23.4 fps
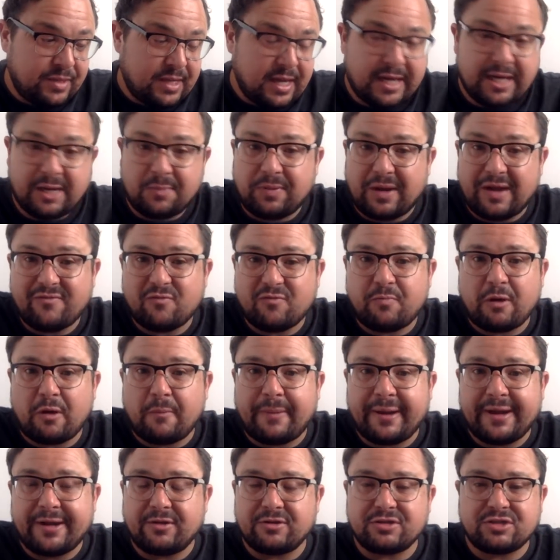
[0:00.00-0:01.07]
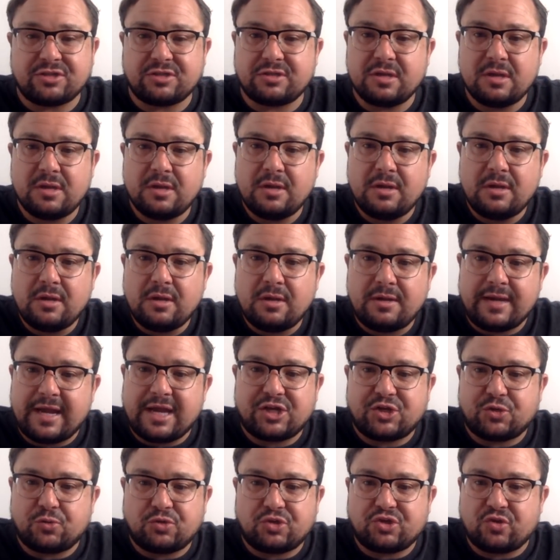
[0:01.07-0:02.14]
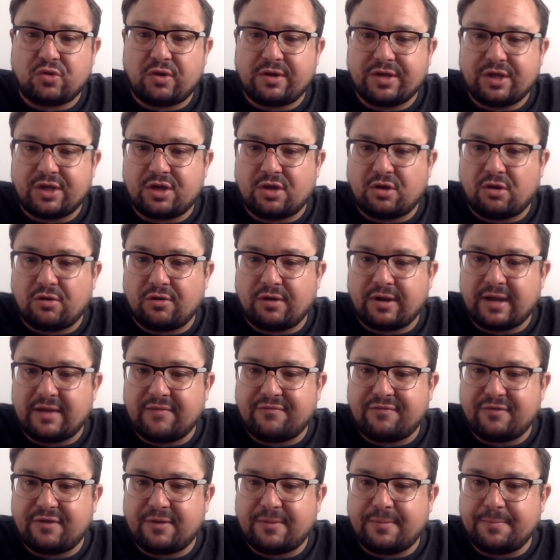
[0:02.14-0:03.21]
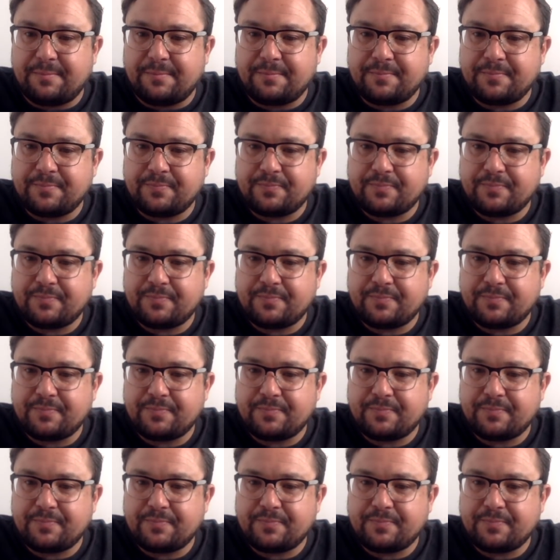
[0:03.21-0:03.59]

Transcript: and he played for Barbados national side. You can't have any